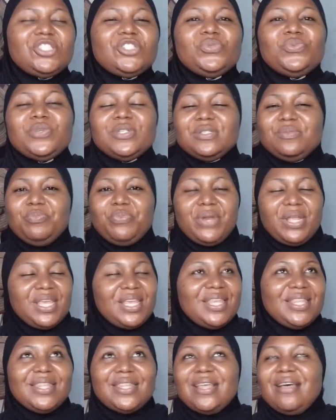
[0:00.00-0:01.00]
She was
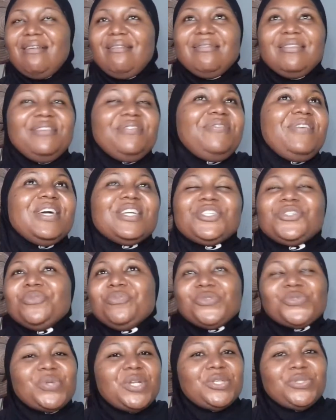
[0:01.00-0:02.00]
breaking down, in fact, she
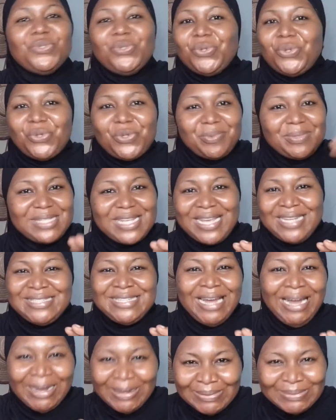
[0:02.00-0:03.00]
almost wanted to turn
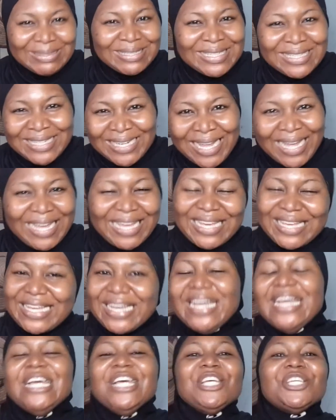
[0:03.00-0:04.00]
upside down. Like,
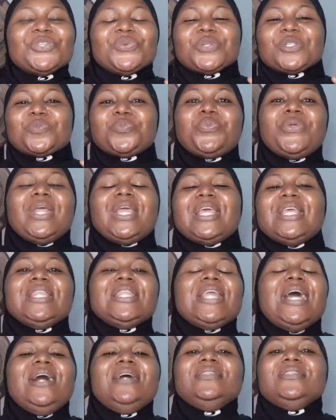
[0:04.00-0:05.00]
she was breaking
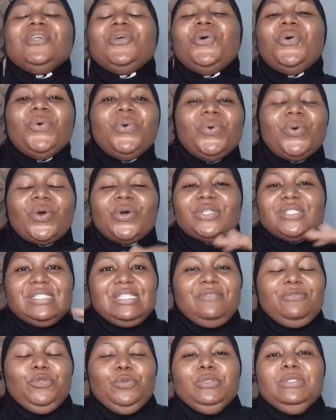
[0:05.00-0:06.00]
down the whole
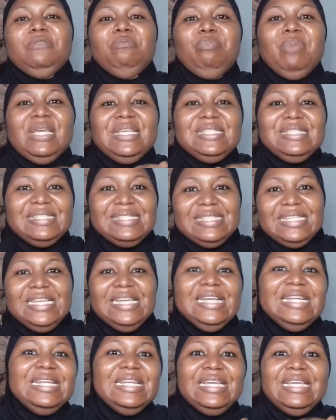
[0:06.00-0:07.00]
concept of the
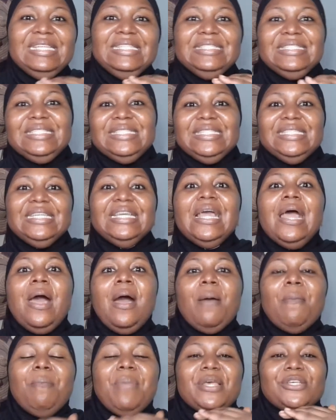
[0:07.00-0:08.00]
benzene in the
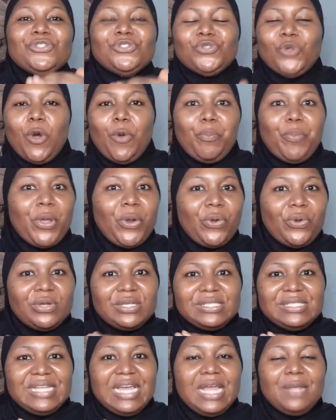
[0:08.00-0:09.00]
benzoyl
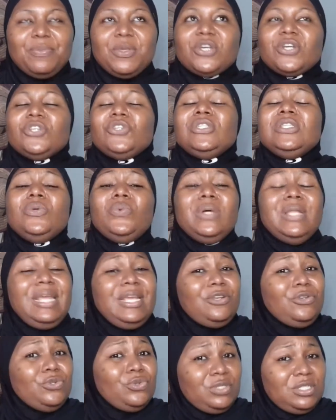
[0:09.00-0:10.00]
peroxide. Because you know what I
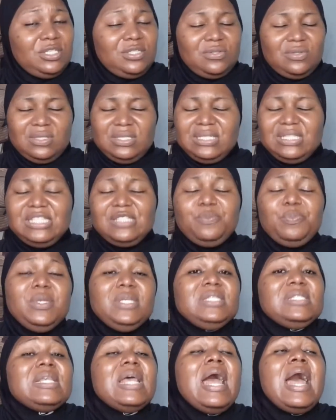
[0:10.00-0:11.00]
notice on this
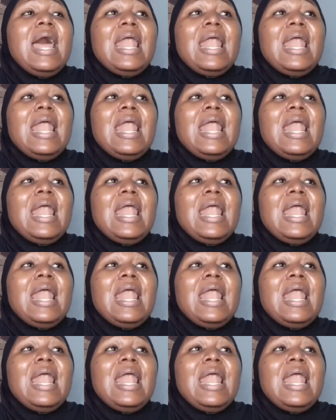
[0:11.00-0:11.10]
space?